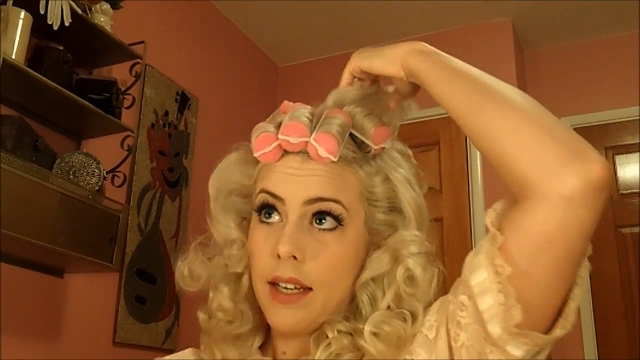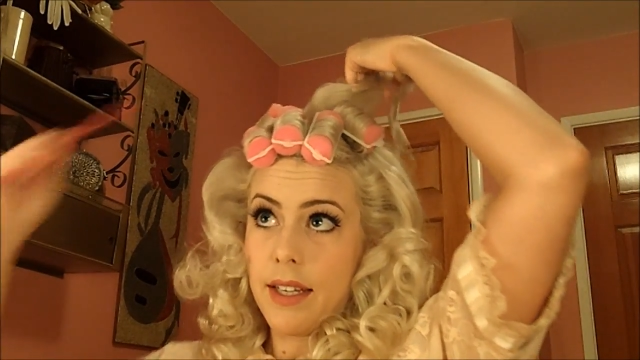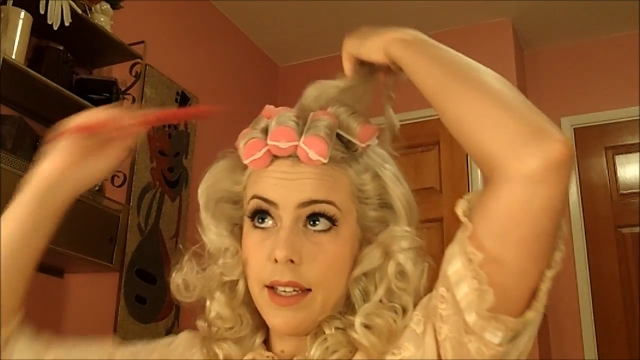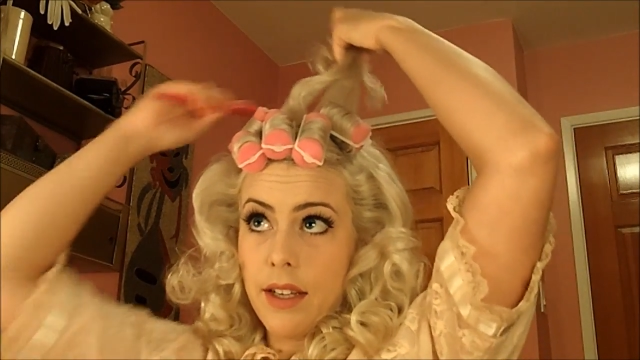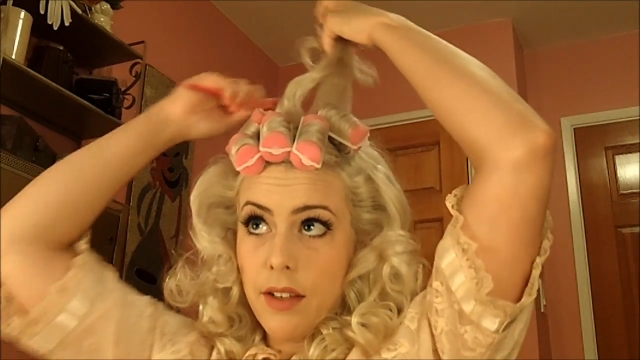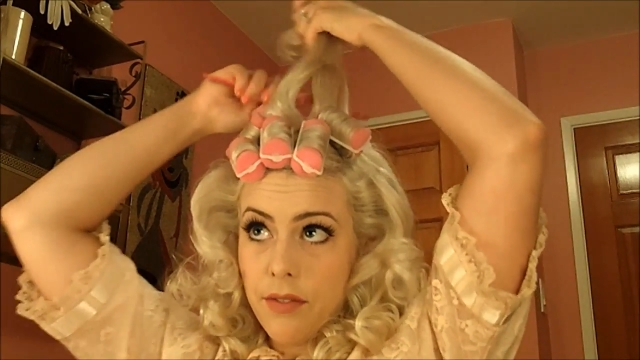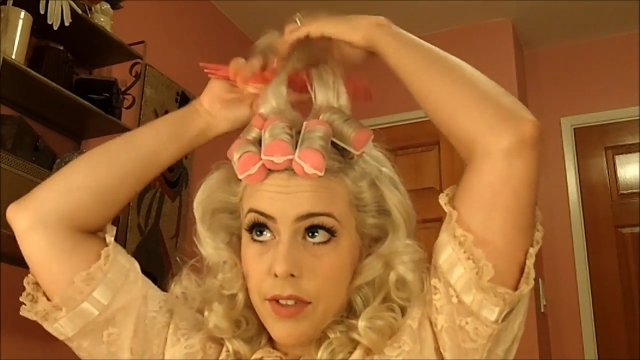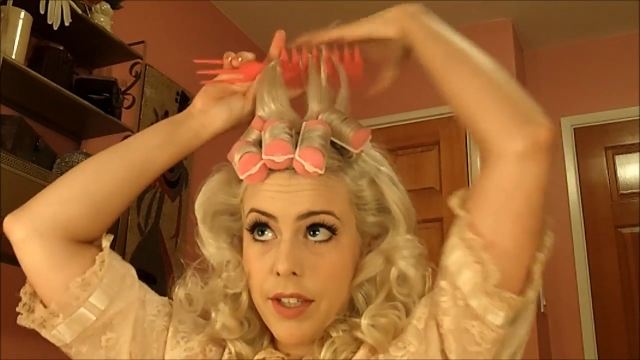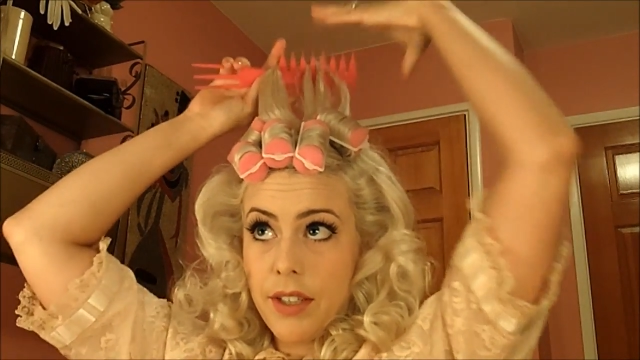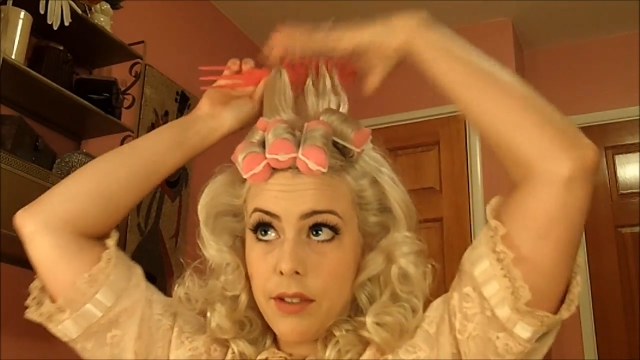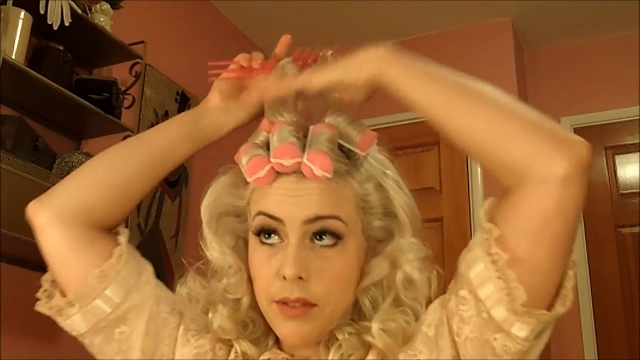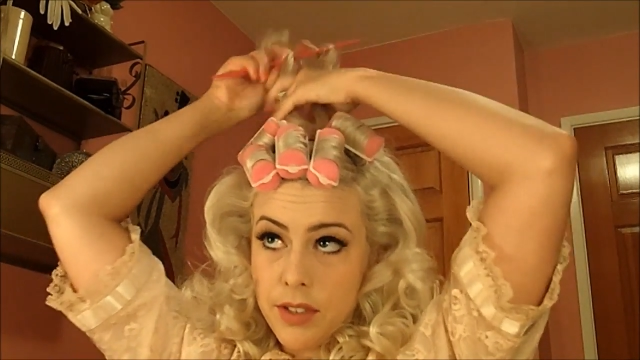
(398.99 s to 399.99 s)
I get a
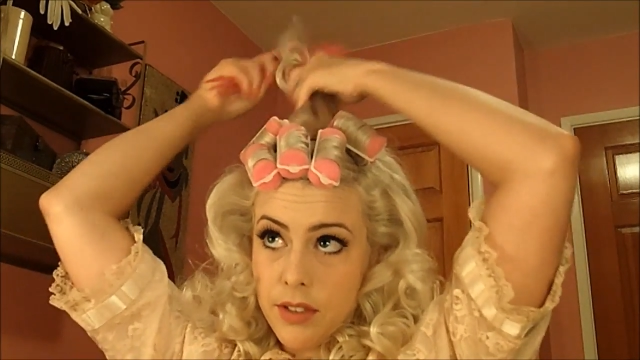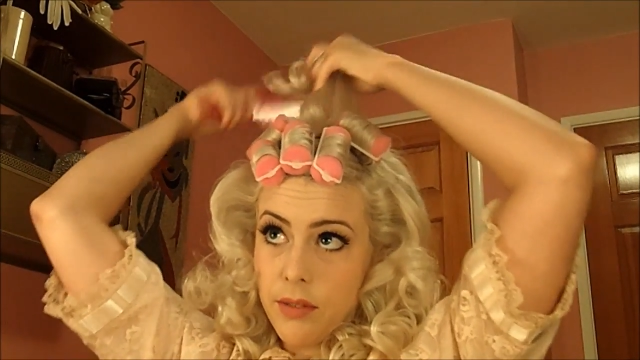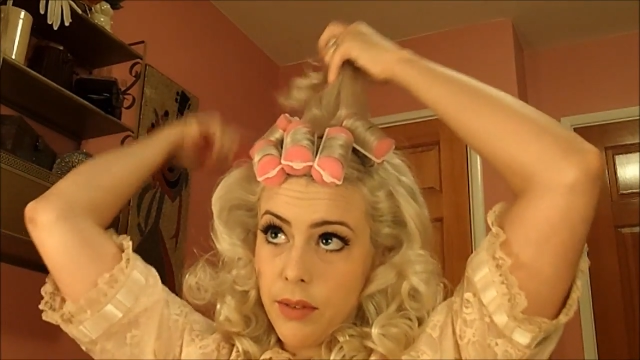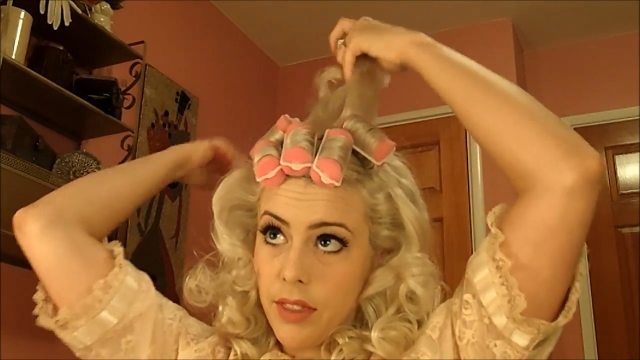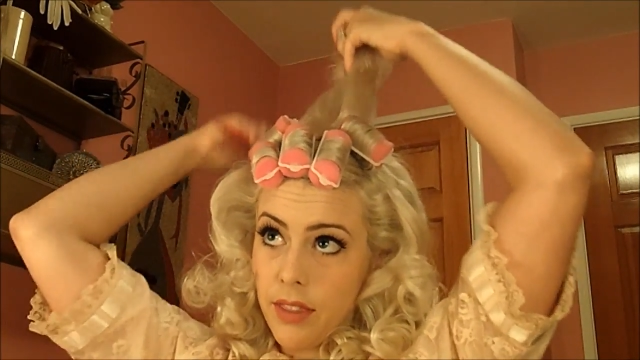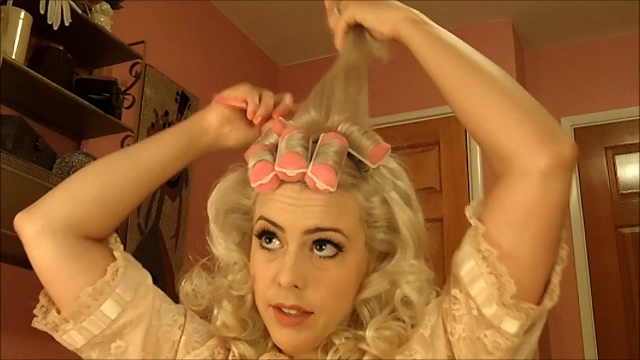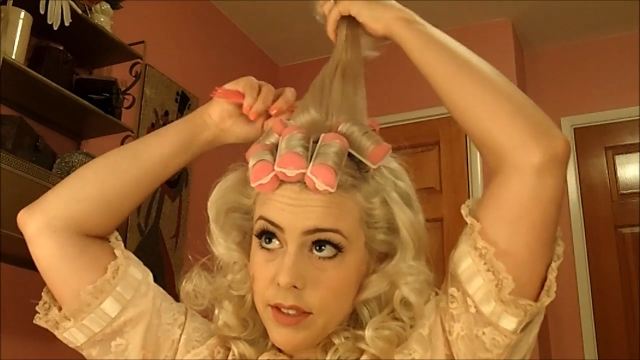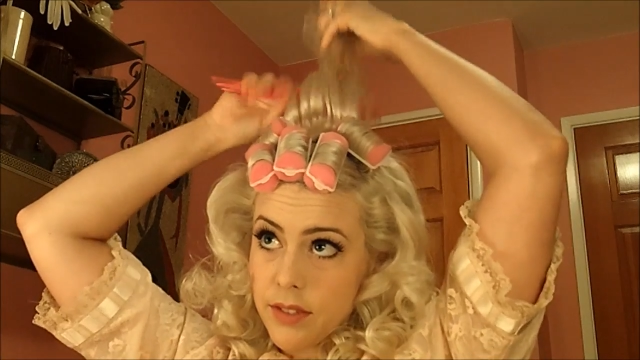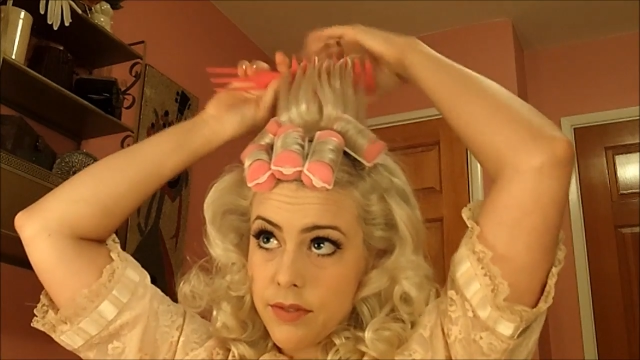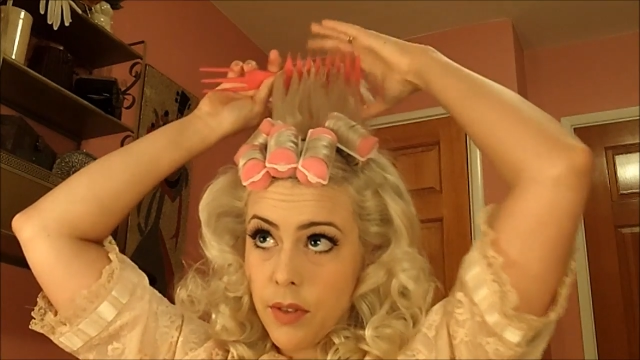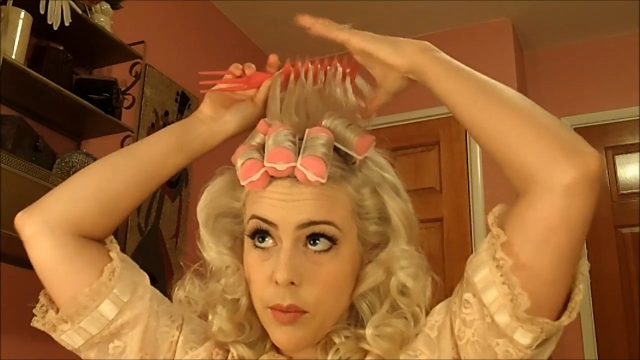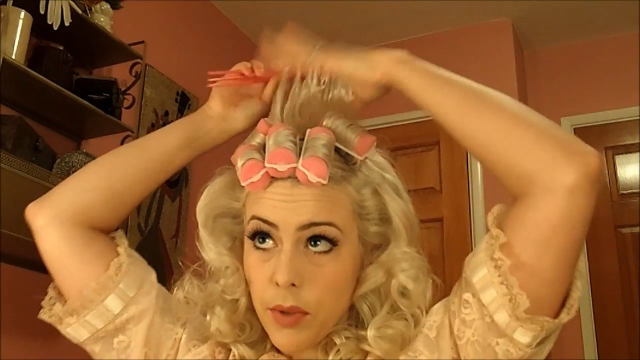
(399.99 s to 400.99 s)
very good result with
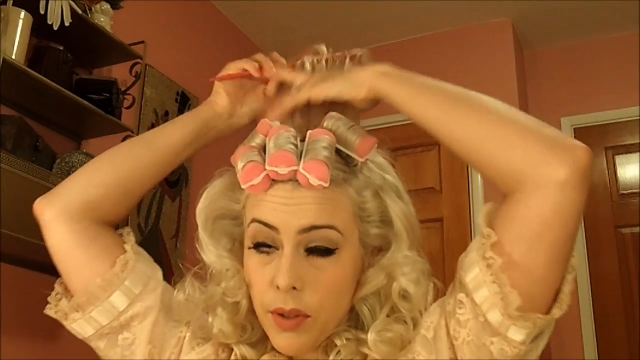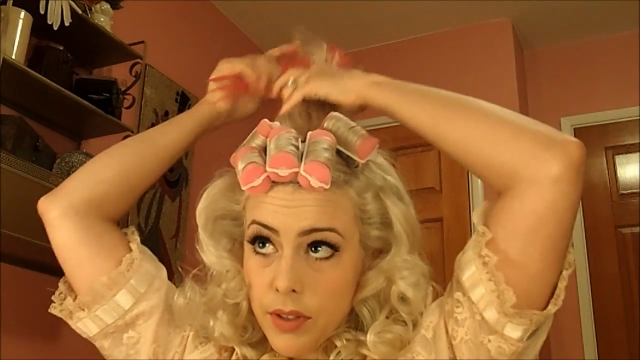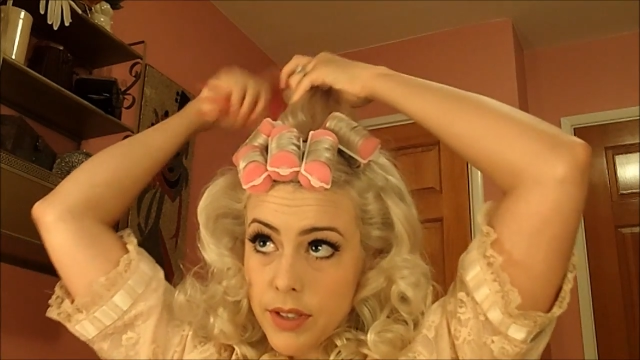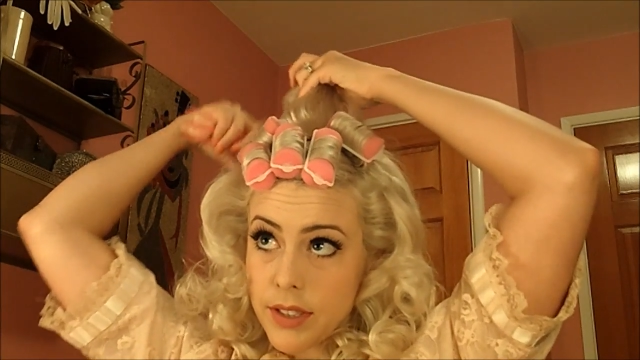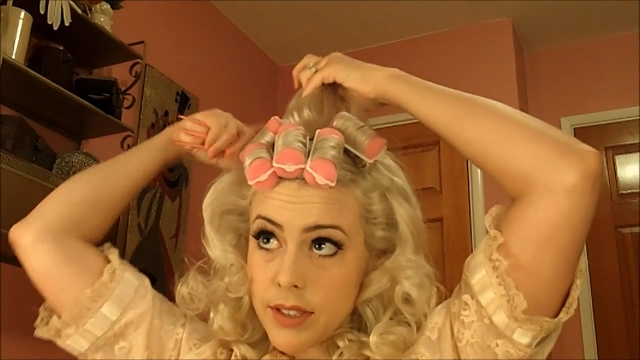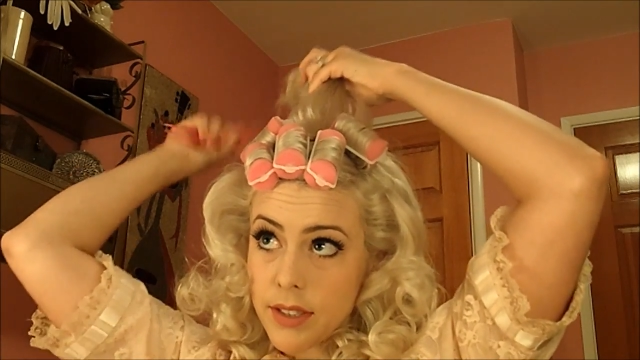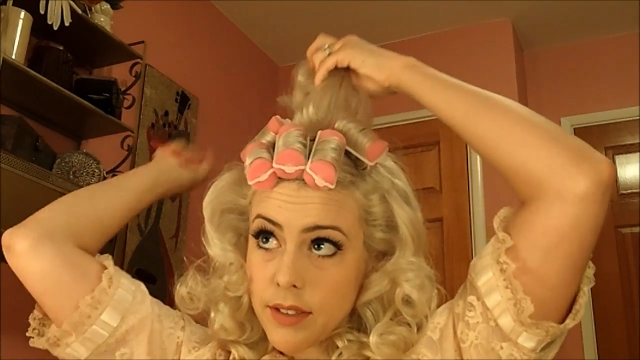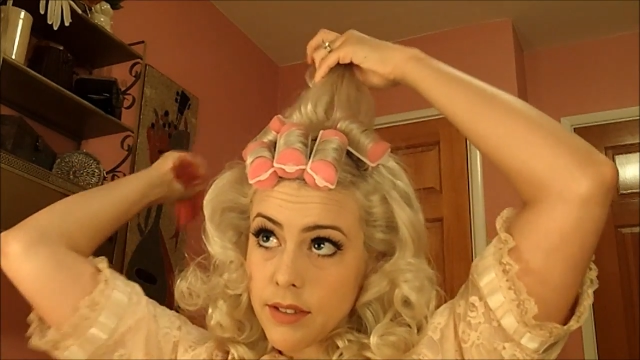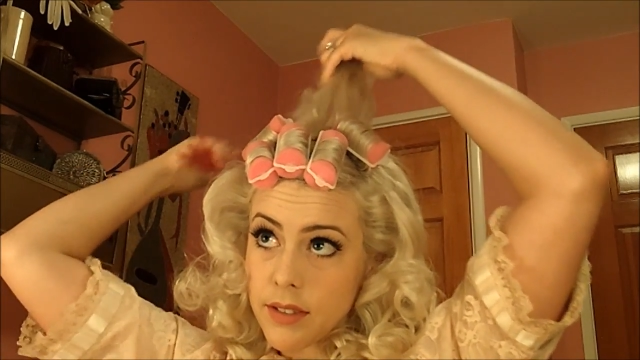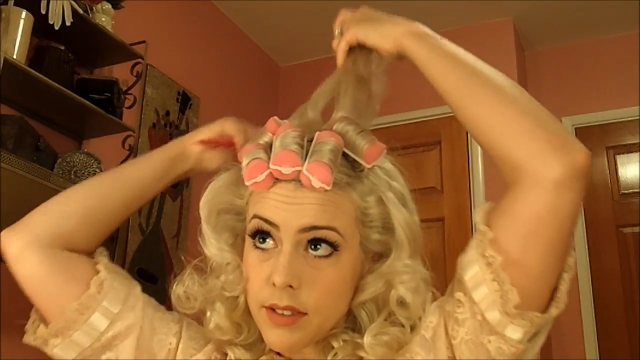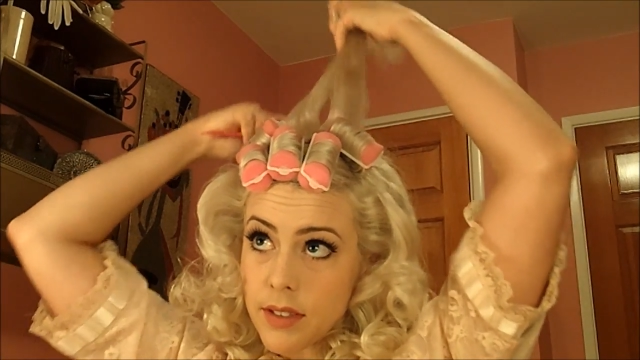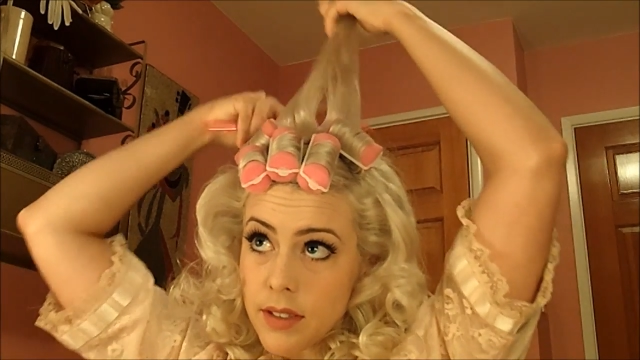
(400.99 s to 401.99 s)
these foam rollers, so.